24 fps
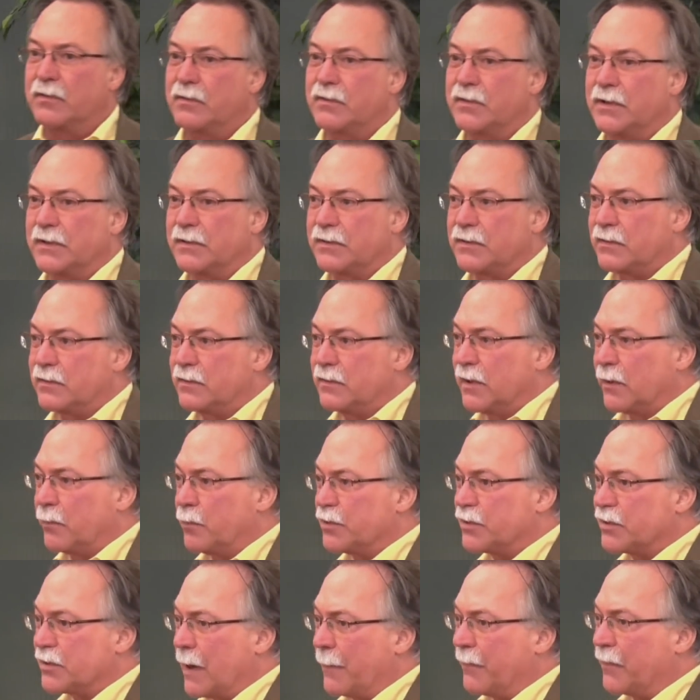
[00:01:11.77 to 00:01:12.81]
that there
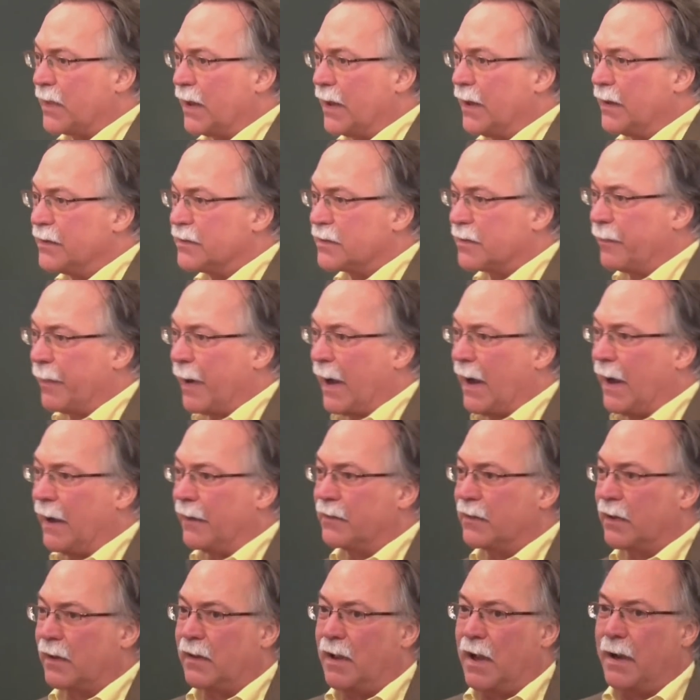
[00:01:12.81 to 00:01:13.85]
were some things
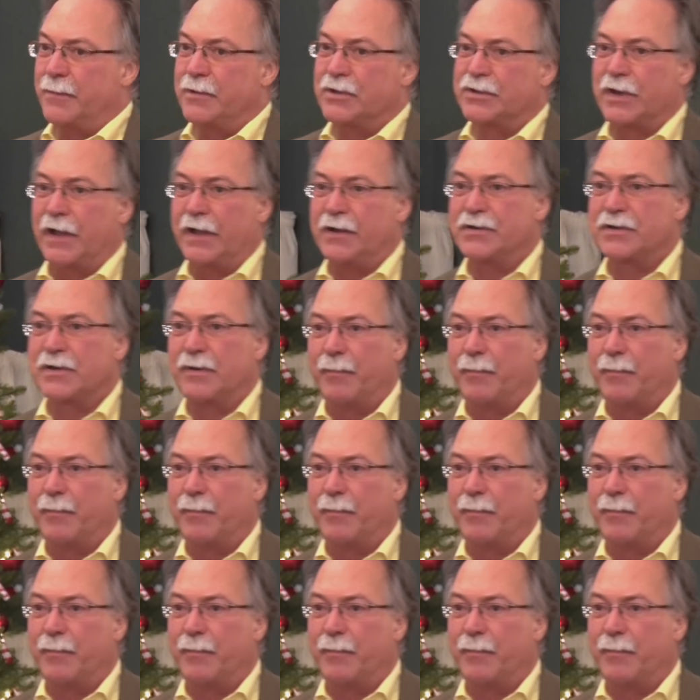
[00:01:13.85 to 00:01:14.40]
about the climate change